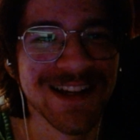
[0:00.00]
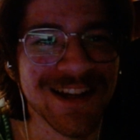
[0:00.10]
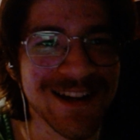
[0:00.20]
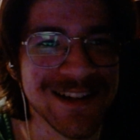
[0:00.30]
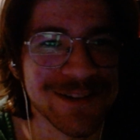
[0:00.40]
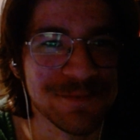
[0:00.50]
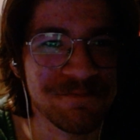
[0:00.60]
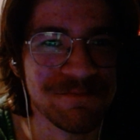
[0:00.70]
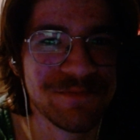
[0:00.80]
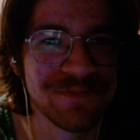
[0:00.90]

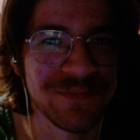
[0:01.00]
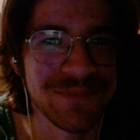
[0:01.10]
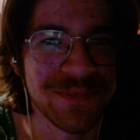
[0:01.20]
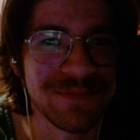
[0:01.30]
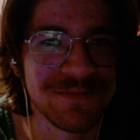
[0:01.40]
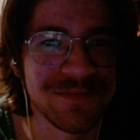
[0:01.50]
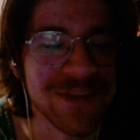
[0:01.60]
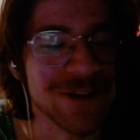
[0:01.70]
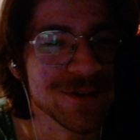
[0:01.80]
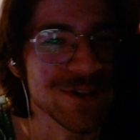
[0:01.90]

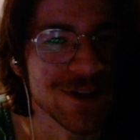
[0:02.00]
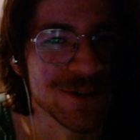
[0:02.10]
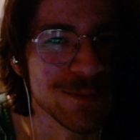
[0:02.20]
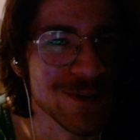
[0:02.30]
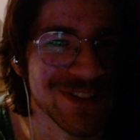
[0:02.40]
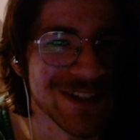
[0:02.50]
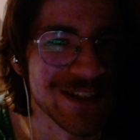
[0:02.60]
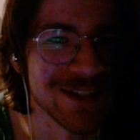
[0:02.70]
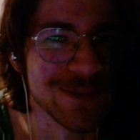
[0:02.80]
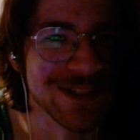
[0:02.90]
There is 100% going
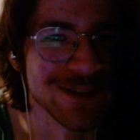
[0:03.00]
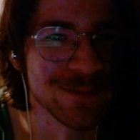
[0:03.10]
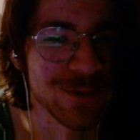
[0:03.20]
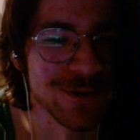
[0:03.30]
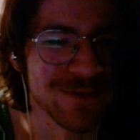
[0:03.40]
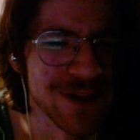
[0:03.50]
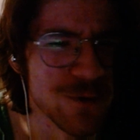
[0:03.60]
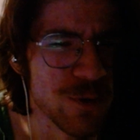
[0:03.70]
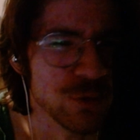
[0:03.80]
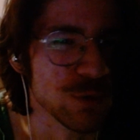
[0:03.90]
to be some sort of like
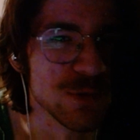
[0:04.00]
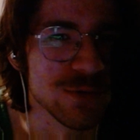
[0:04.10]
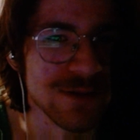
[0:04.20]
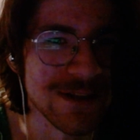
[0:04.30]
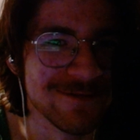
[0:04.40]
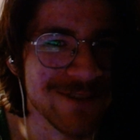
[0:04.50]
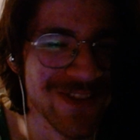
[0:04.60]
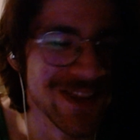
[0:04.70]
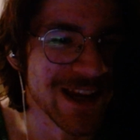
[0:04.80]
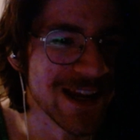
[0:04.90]
horrible
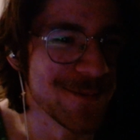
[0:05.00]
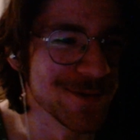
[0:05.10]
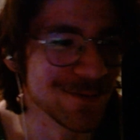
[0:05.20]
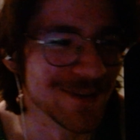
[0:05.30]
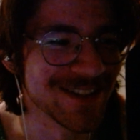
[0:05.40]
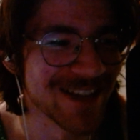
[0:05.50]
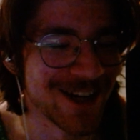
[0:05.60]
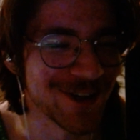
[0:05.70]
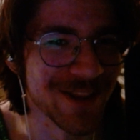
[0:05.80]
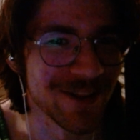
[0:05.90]
event that happens with the
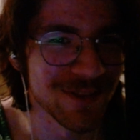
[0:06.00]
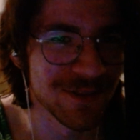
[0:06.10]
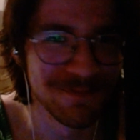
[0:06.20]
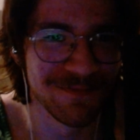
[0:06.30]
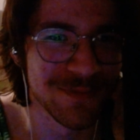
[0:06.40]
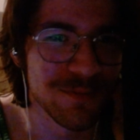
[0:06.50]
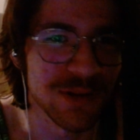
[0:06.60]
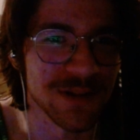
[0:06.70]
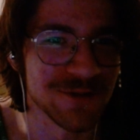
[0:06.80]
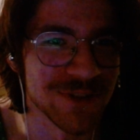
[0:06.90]
Tau that
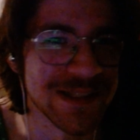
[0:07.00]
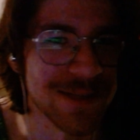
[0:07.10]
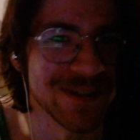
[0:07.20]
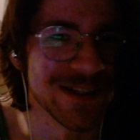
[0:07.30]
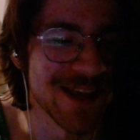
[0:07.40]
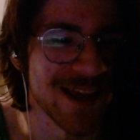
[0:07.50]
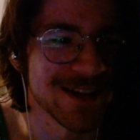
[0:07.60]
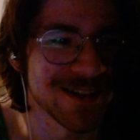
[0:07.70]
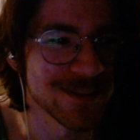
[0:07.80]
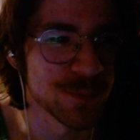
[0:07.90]
plunges them into
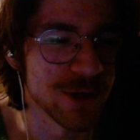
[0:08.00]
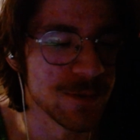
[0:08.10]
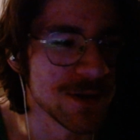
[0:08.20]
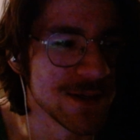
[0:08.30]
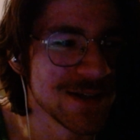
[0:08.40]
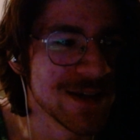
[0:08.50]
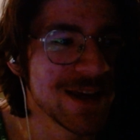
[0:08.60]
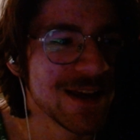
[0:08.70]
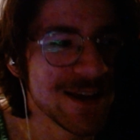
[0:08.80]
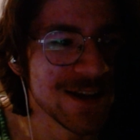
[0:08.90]
chaos, probably.
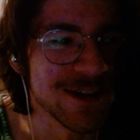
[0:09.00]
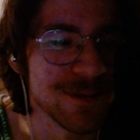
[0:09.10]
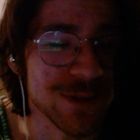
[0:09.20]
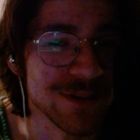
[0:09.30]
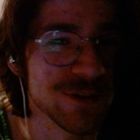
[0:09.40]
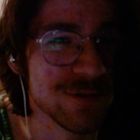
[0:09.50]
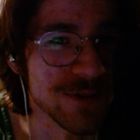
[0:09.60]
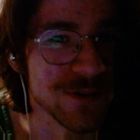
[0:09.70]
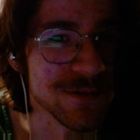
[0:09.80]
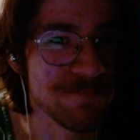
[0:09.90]
But so
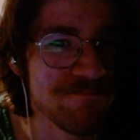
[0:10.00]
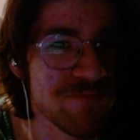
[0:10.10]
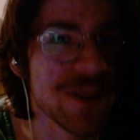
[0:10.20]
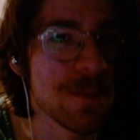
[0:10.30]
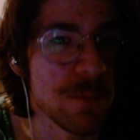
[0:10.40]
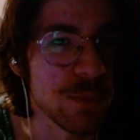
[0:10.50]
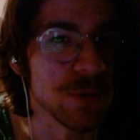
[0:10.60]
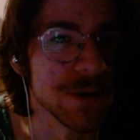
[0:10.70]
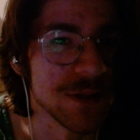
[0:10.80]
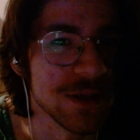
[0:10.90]
far,
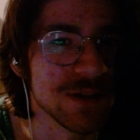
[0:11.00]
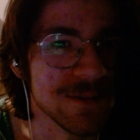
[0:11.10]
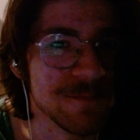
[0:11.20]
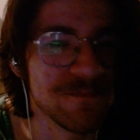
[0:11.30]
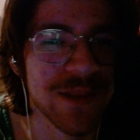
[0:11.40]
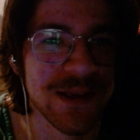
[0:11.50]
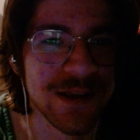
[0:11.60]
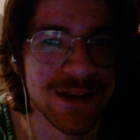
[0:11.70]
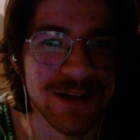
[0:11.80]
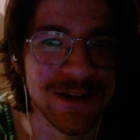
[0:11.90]
pretty good.
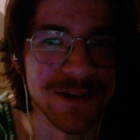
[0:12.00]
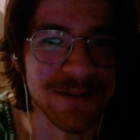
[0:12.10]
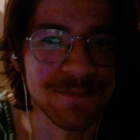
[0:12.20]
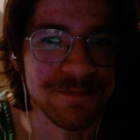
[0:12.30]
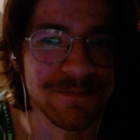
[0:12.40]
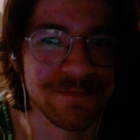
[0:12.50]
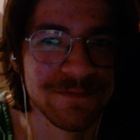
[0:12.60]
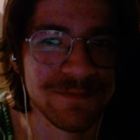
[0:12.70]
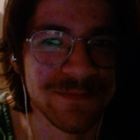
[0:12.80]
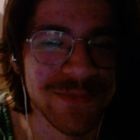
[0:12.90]
And
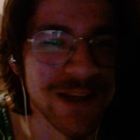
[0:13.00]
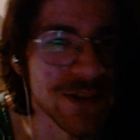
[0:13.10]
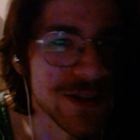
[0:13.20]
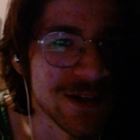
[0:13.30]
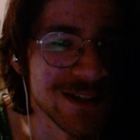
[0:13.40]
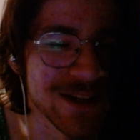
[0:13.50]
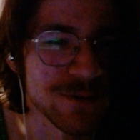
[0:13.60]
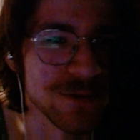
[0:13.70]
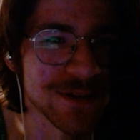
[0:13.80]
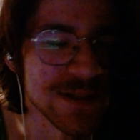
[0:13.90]
then the
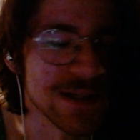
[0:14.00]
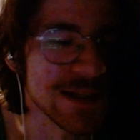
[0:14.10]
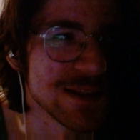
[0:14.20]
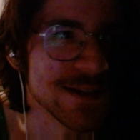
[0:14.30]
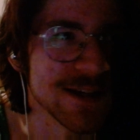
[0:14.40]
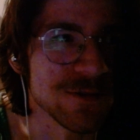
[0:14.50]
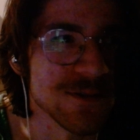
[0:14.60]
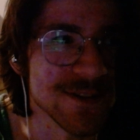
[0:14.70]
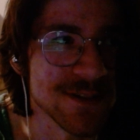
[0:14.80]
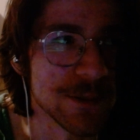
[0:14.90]
Necrons, I like the
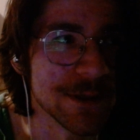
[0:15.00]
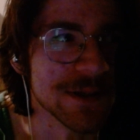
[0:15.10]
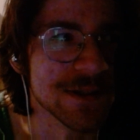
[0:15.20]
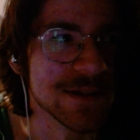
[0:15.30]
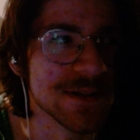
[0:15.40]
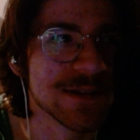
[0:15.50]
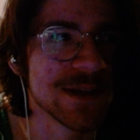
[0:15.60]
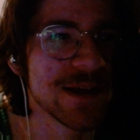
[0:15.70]
Necrons because,